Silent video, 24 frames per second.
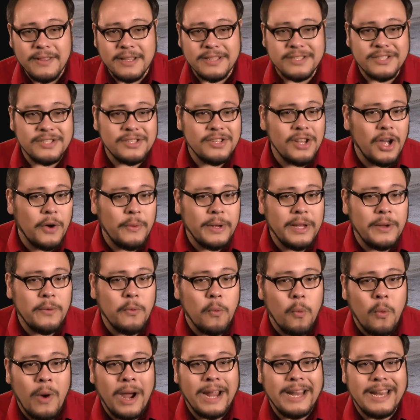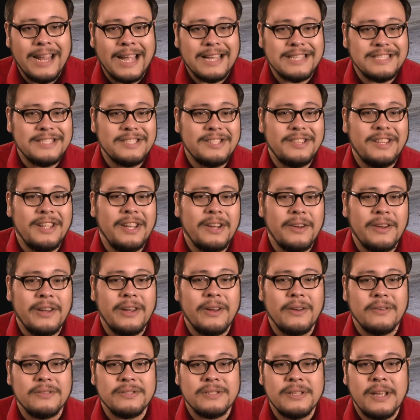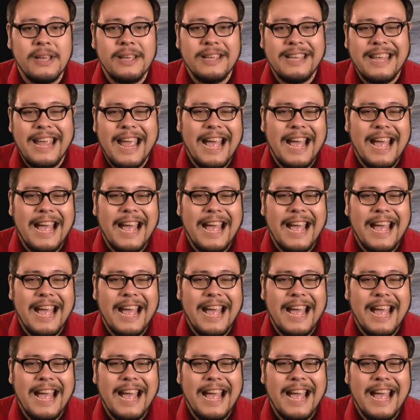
Even the snowy white exteriors